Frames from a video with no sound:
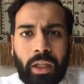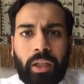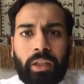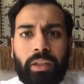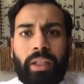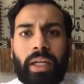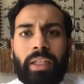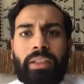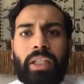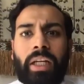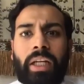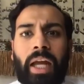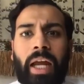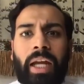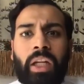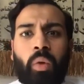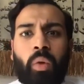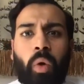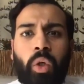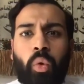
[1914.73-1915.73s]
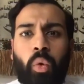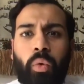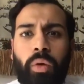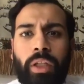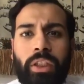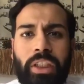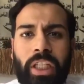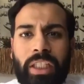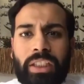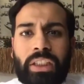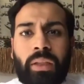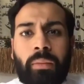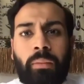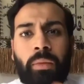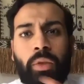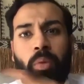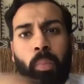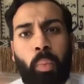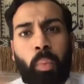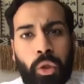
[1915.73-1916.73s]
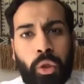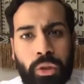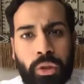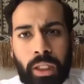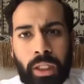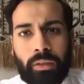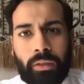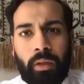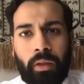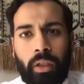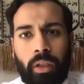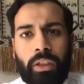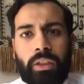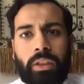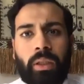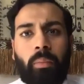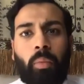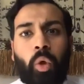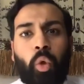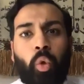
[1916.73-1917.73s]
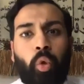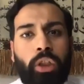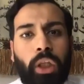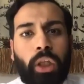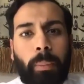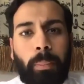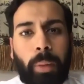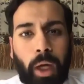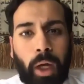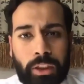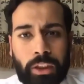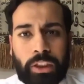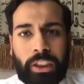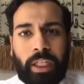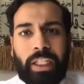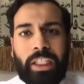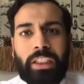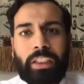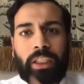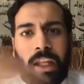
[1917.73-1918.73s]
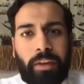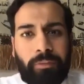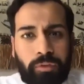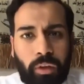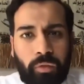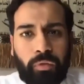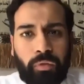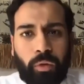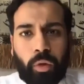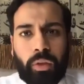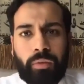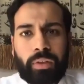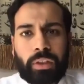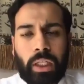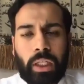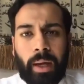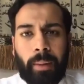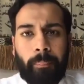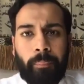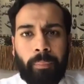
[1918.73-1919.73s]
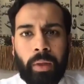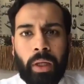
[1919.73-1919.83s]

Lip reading: They said anyone who rejects him is murtad, is someone who is apostate. He's left the fold of Islam.